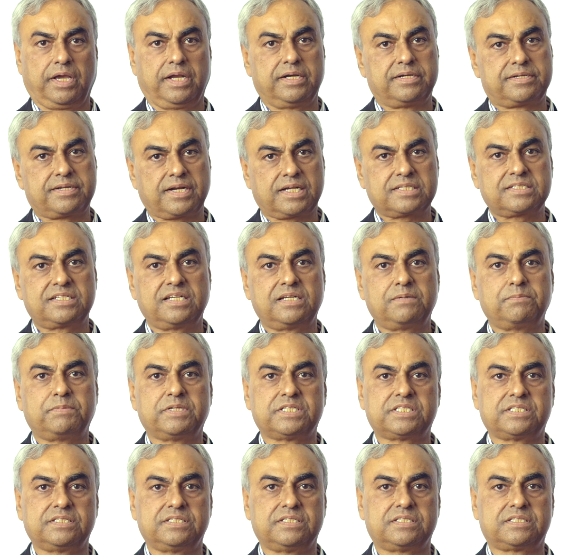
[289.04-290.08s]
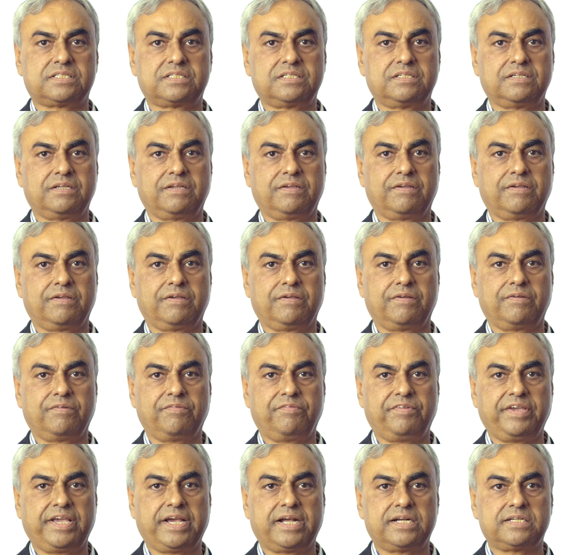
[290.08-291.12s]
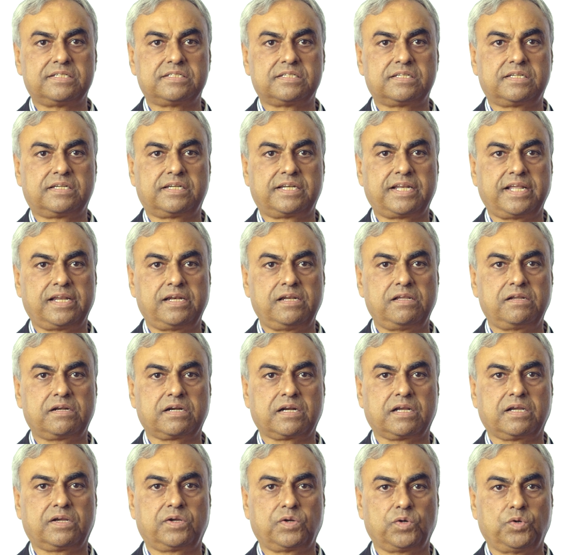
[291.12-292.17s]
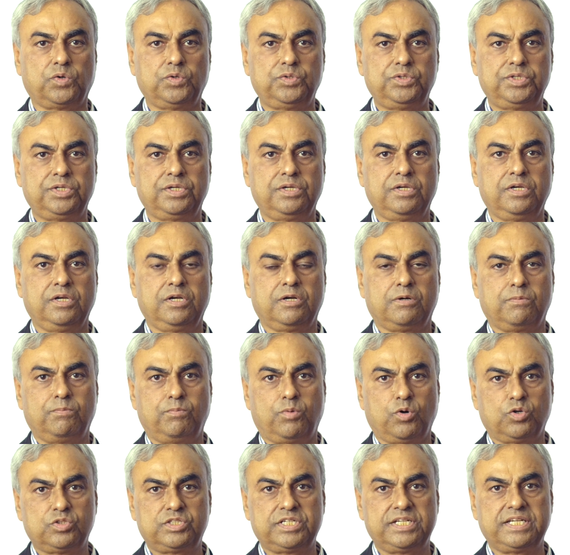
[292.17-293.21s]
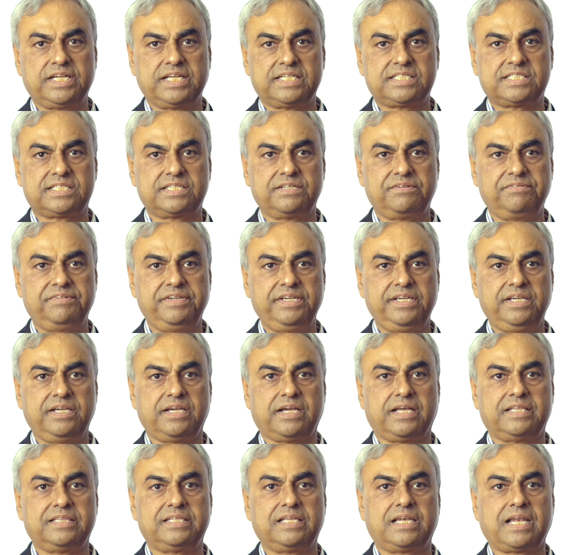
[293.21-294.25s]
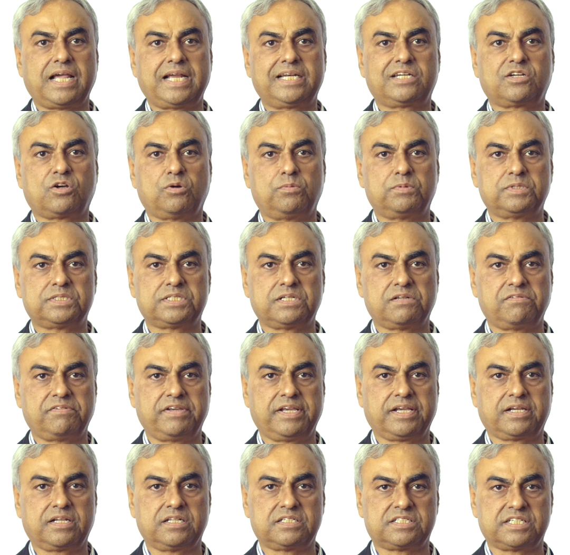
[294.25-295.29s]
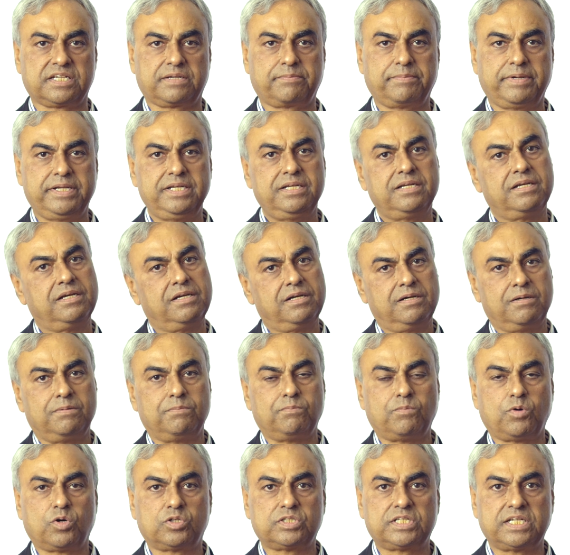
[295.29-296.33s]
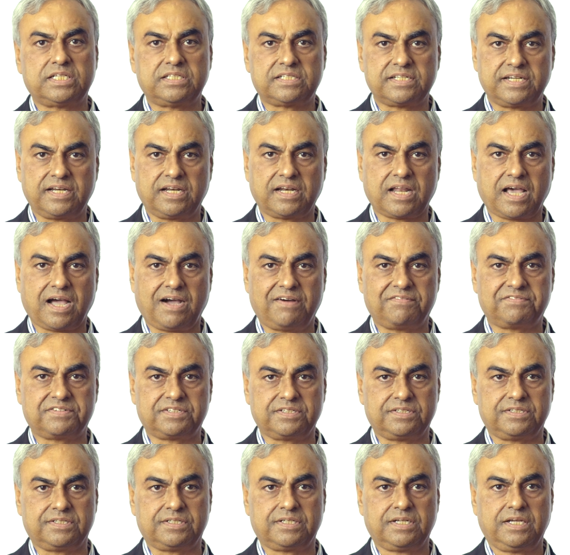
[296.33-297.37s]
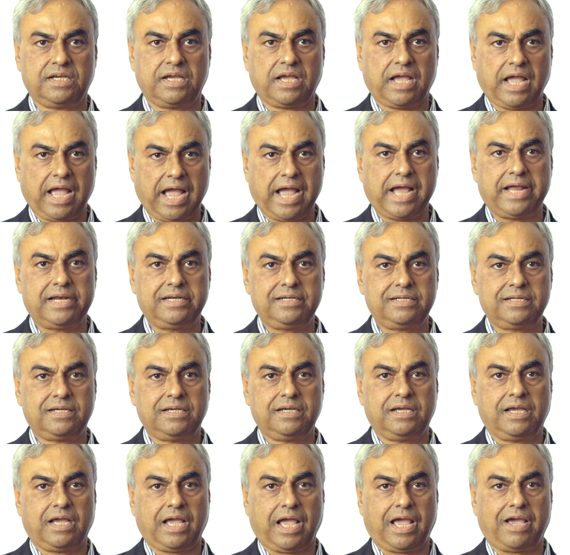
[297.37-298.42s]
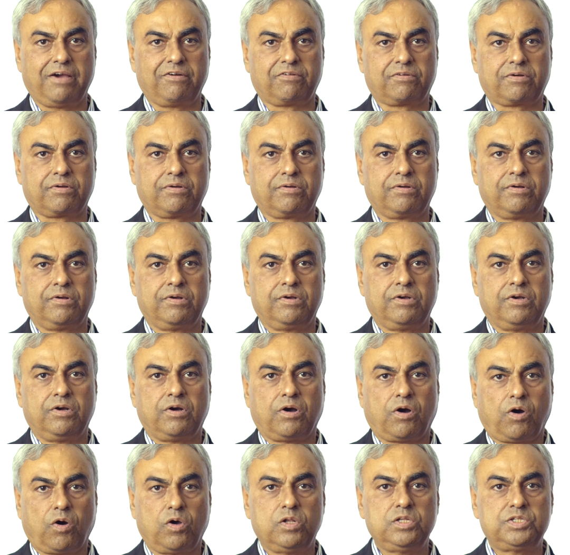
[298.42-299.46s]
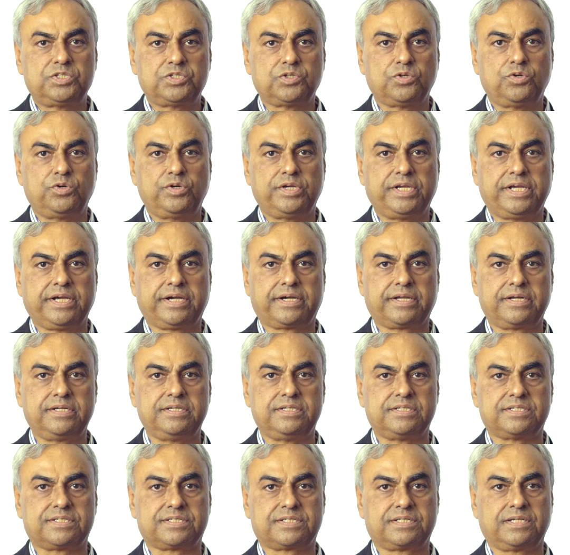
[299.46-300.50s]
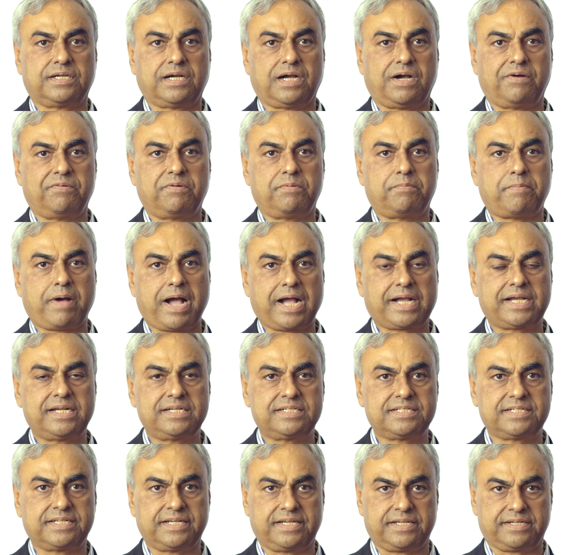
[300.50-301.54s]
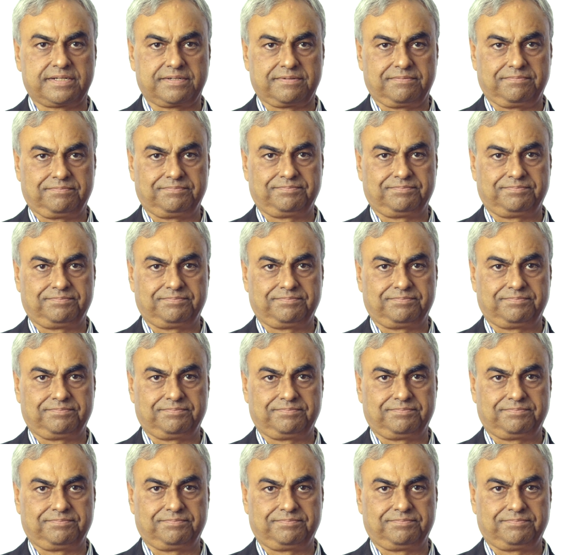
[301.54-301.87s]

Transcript: In trucks and buses, we had stellar growth both in HCV and the light commercial vehicle segment, more than 3.5 ton, and have also increased our market share.